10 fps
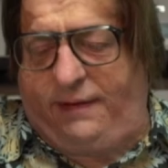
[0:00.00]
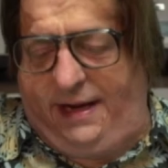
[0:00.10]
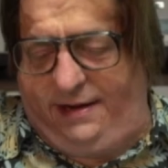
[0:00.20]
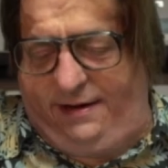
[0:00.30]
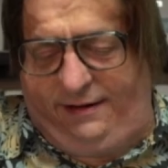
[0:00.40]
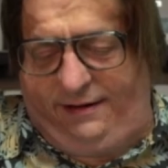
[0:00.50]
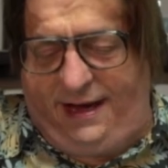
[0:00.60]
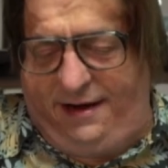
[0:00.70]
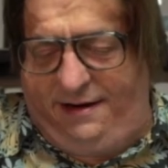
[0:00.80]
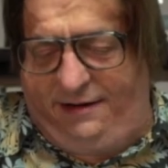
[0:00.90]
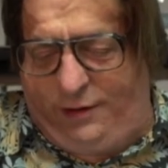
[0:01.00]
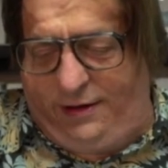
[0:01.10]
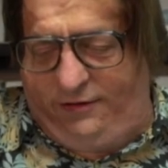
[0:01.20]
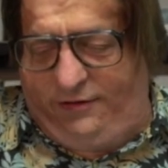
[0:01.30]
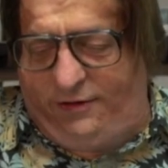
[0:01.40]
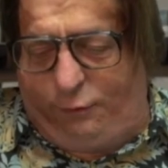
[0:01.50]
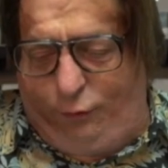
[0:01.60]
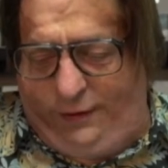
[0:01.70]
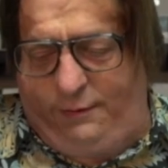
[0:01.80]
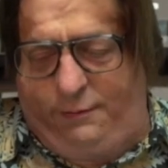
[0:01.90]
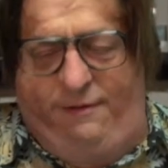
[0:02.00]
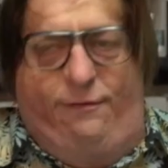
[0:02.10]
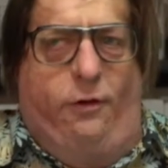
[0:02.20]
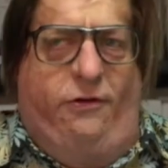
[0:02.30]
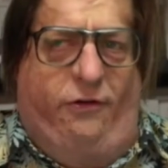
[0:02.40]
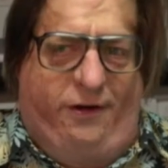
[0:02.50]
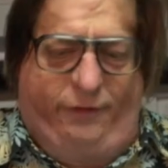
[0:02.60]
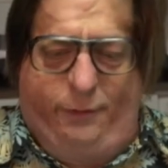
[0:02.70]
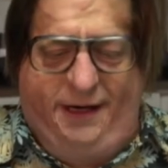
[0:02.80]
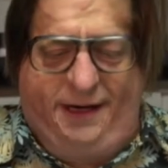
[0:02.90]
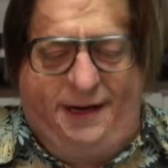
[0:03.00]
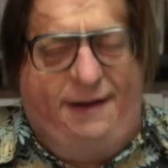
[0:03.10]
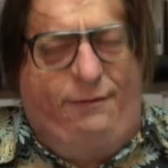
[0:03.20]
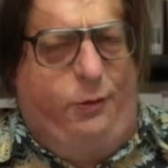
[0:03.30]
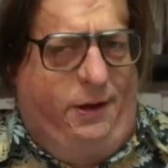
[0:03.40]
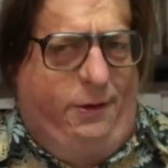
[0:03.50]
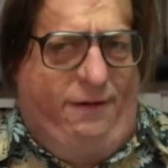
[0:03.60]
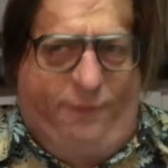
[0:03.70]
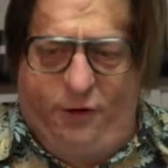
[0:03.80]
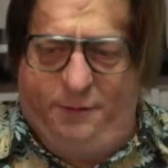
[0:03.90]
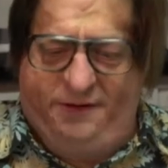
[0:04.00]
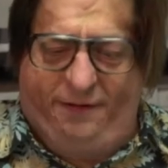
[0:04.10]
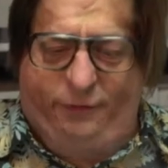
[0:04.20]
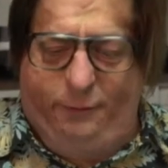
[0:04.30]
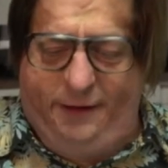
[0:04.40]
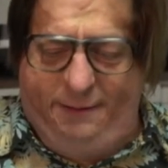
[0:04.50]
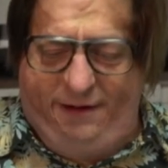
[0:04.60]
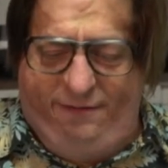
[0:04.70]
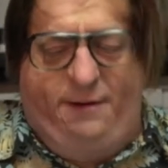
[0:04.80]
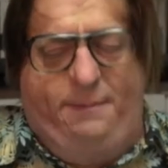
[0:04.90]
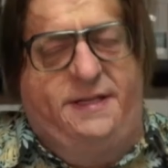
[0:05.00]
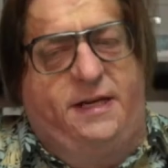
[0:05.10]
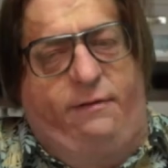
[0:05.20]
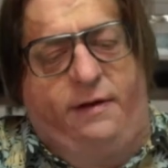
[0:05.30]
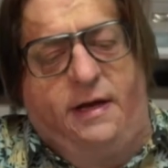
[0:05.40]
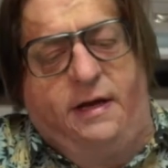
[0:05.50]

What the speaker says: And you kind of, it's one of those you don't really want to force yourself to read. I never really want to force myself to read, but I found myself